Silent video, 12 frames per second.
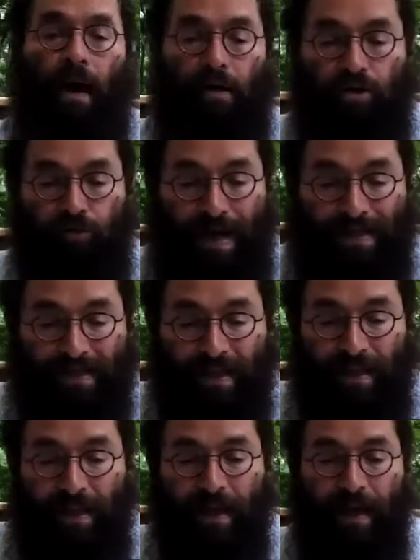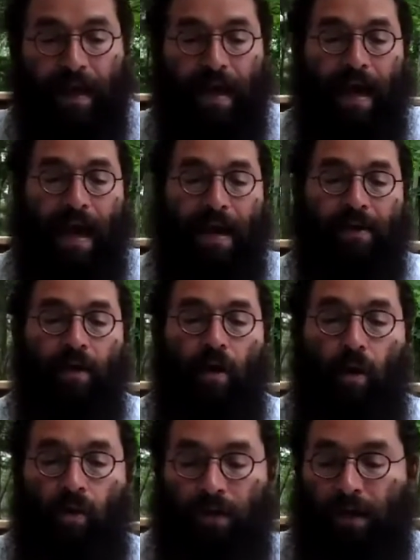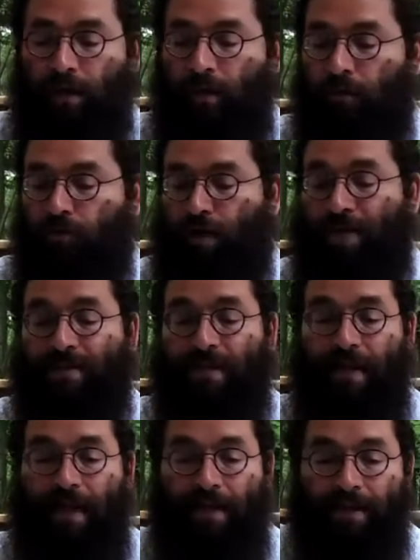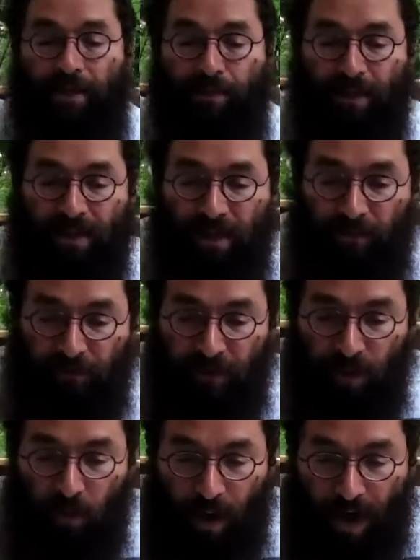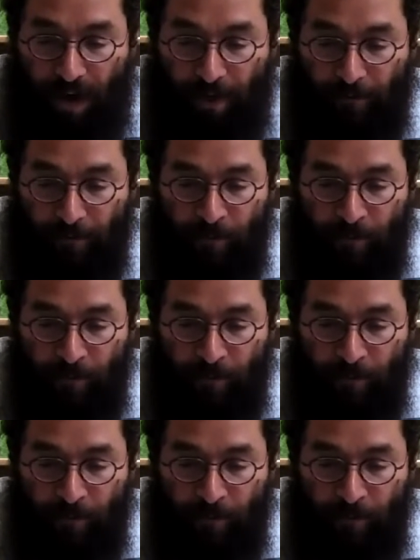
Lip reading: dressing and only dressing in a specific way.